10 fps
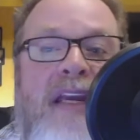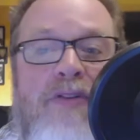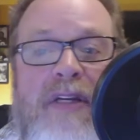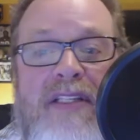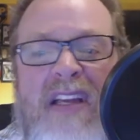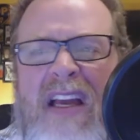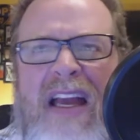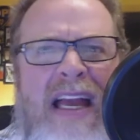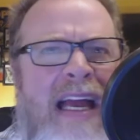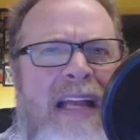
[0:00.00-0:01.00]
Patriots
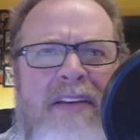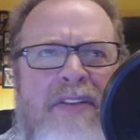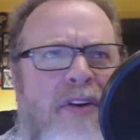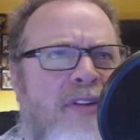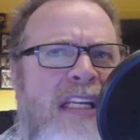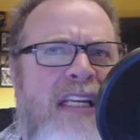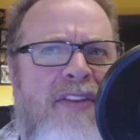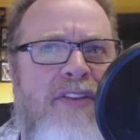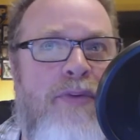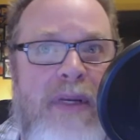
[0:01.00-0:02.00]
at
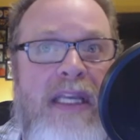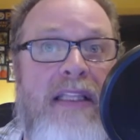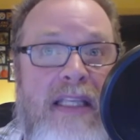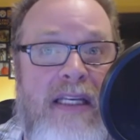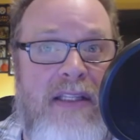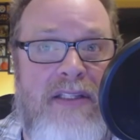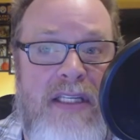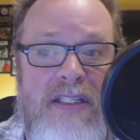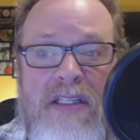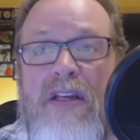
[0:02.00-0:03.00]
13-3 at the end of the
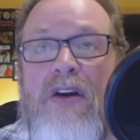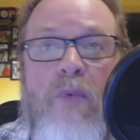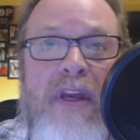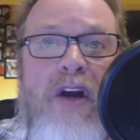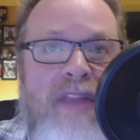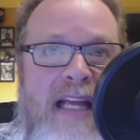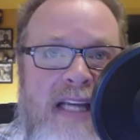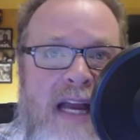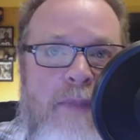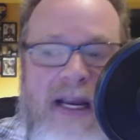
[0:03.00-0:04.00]
season, we own
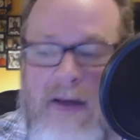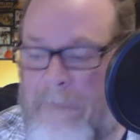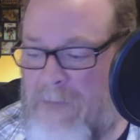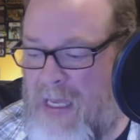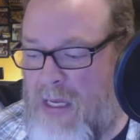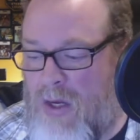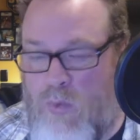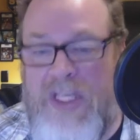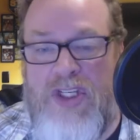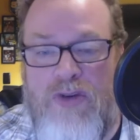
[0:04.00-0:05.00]
that tiebreaker.
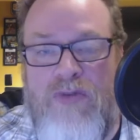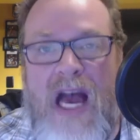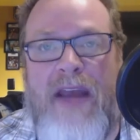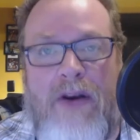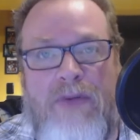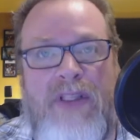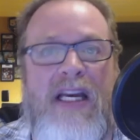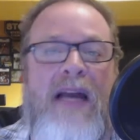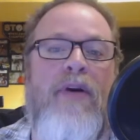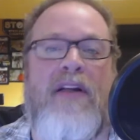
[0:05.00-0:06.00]
We do not own the
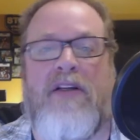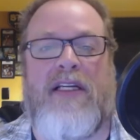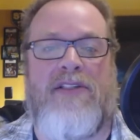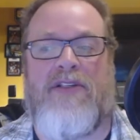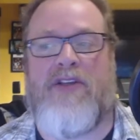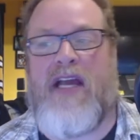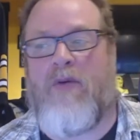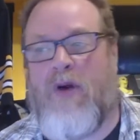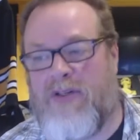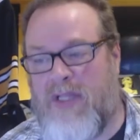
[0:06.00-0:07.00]
tiebreaker against the
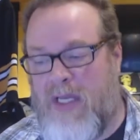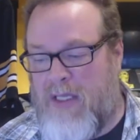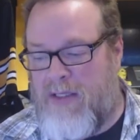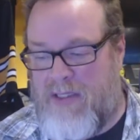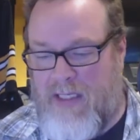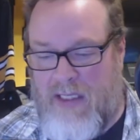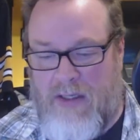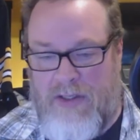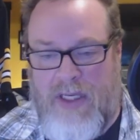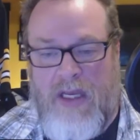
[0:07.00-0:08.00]
Jaguars. The
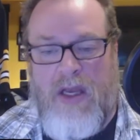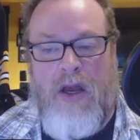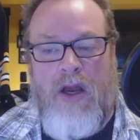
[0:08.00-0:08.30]
Steelers